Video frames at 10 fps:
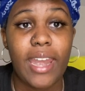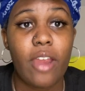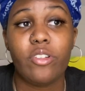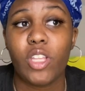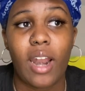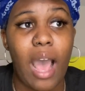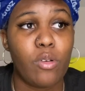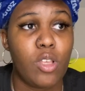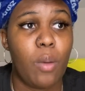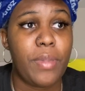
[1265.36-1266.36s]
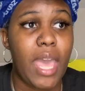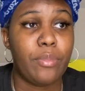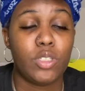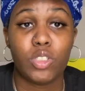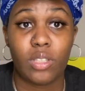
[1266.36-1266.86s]
thought I was gonna be able
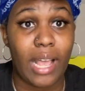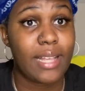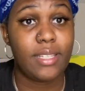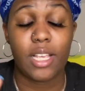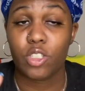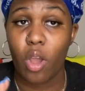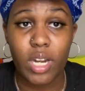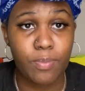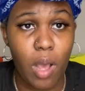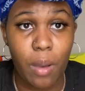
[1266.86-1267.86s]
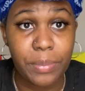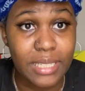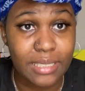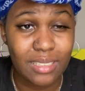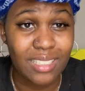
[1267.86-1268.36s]
to, like I said, start a small
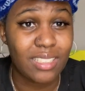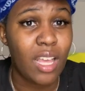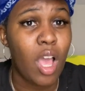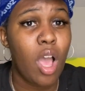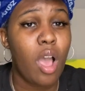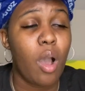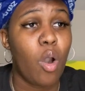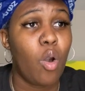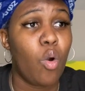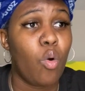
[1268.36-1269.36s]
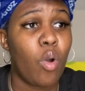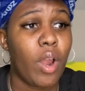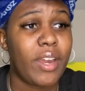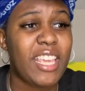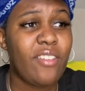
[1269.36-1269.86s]
business
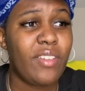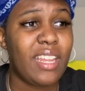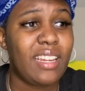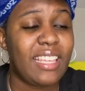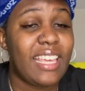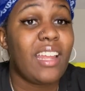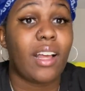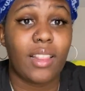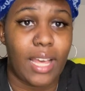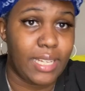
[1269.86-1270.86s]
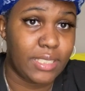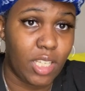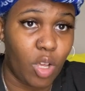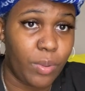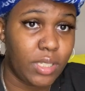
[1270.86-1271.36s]
or even get a
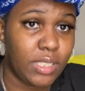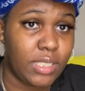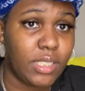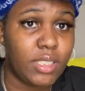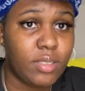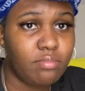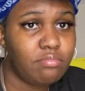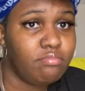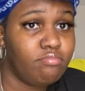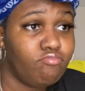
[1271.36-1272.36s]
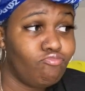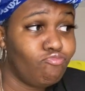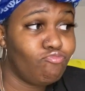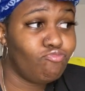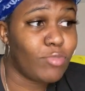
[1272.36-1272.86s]
clientele, because
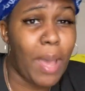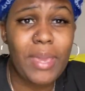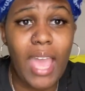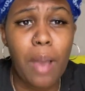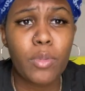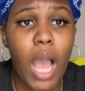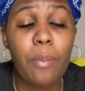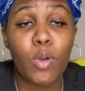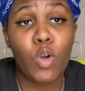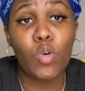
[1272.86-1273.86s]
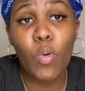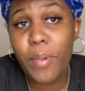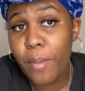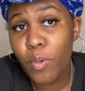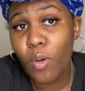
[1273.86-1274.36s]
I mean, I'm cool with
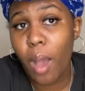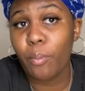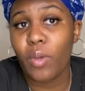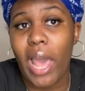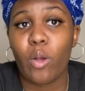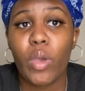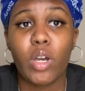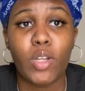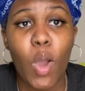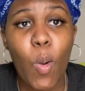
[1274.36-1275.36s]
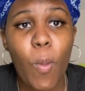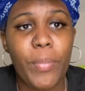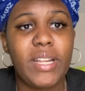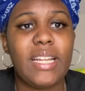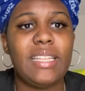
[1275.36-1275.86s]
people, I'm kind of well known,
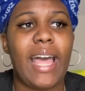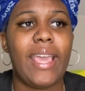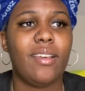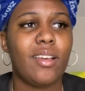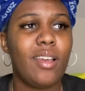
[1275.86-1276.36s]
but it, like,